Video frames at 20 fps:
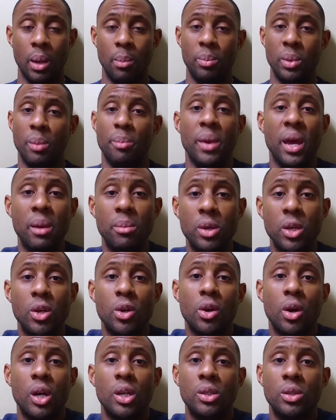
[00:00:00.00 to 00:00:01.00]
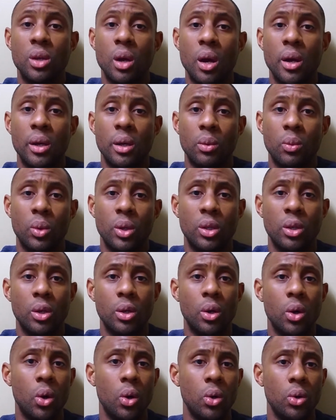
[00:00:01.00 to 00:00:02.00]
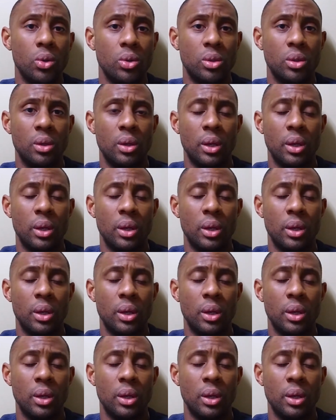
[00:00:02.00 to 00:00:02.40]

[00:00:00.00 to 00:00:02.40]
But maybe you're on target with your goals.